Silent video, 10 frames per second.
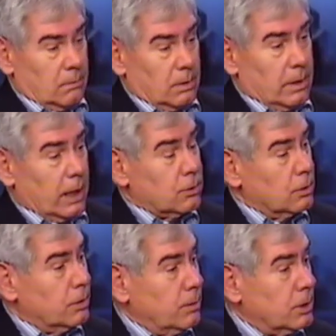The National
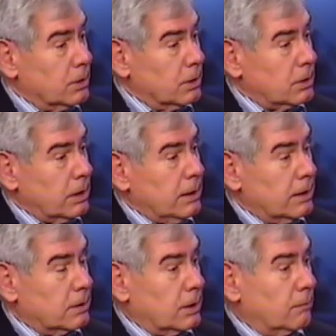Commission that studied
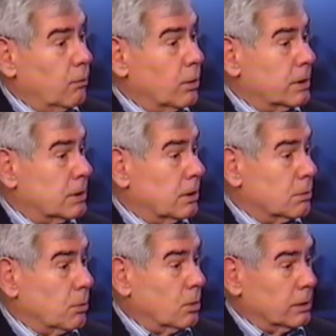it said 40
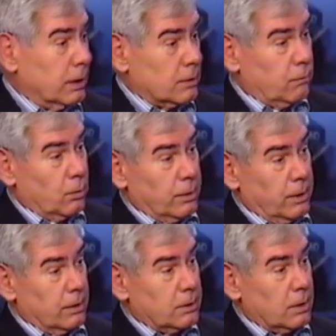cents more in the next 4
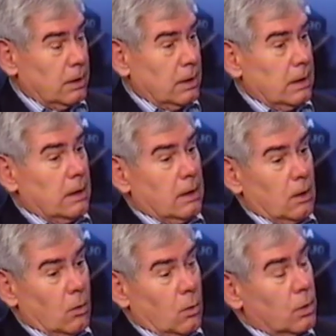years.
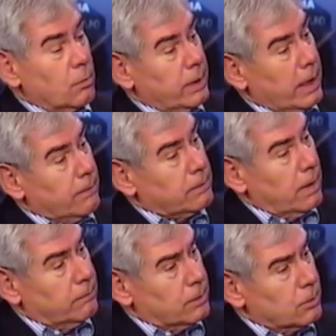Or we have to
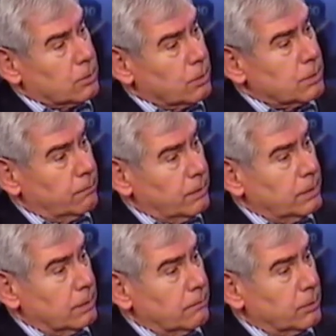have another source of
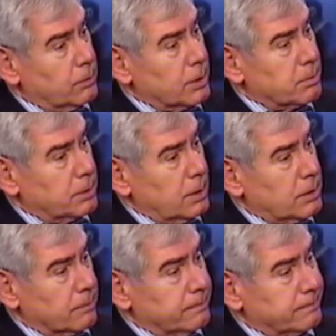funding for transportation.